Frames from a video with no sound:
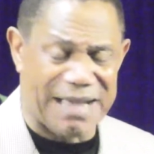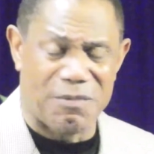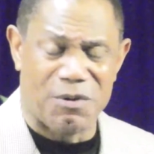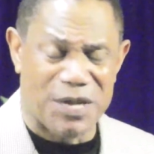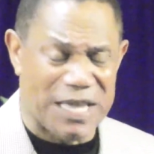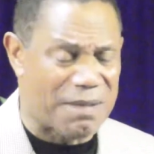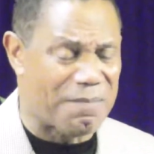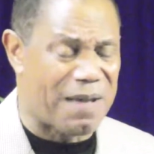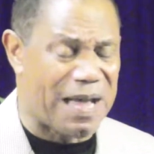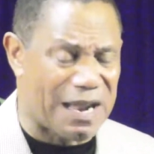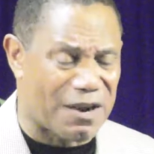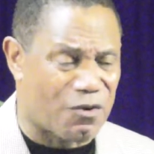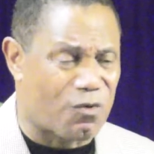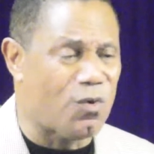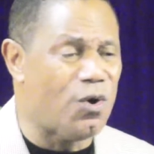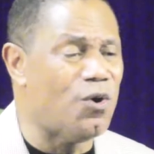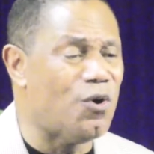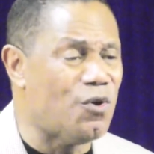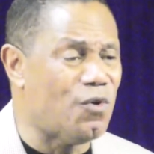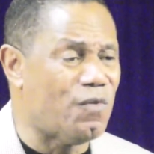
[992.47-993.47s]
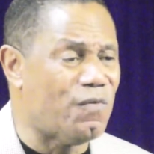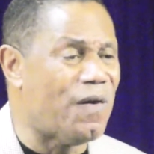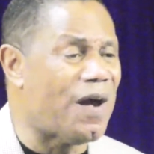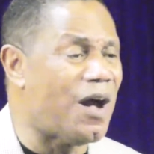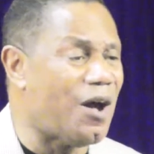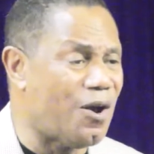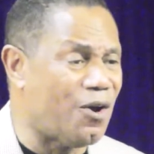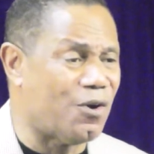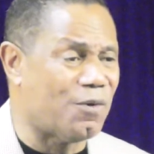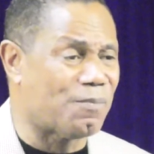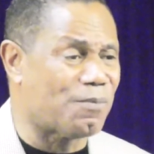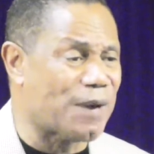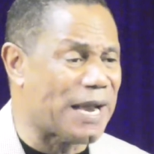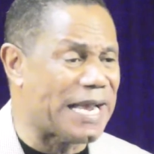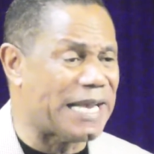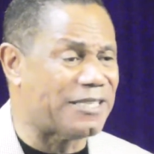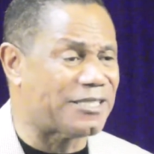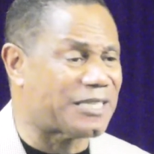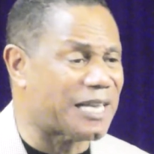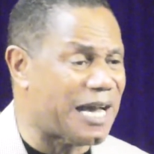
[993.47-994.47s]
I'm going to get my groove on,
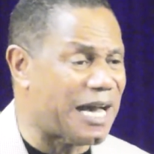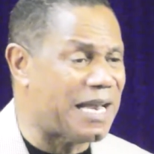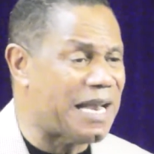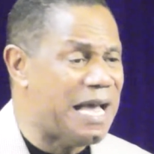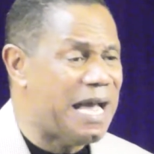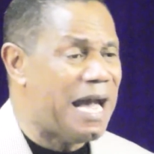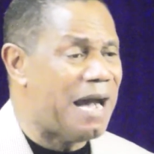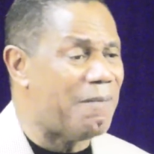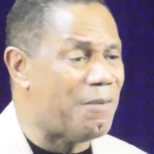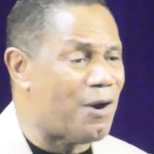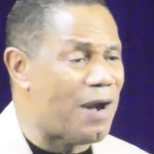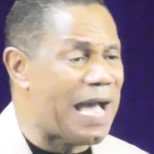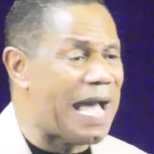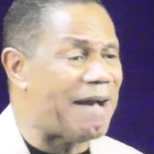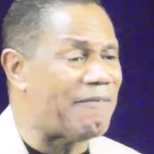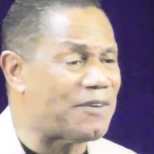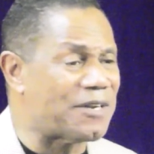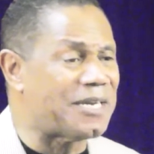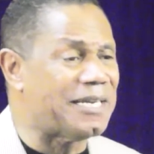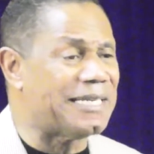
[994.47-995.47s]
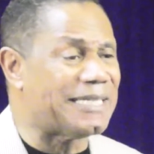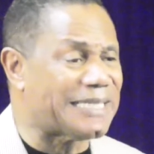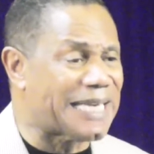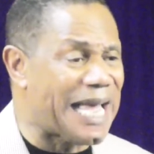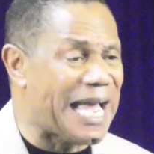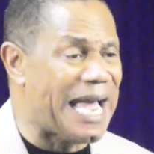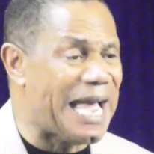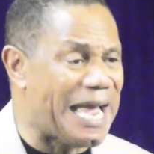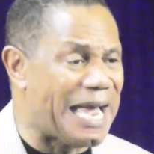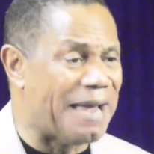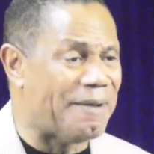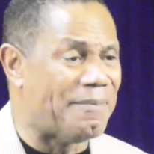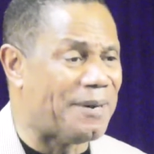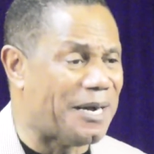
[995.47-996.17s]
praise God. I'm going to have a good time.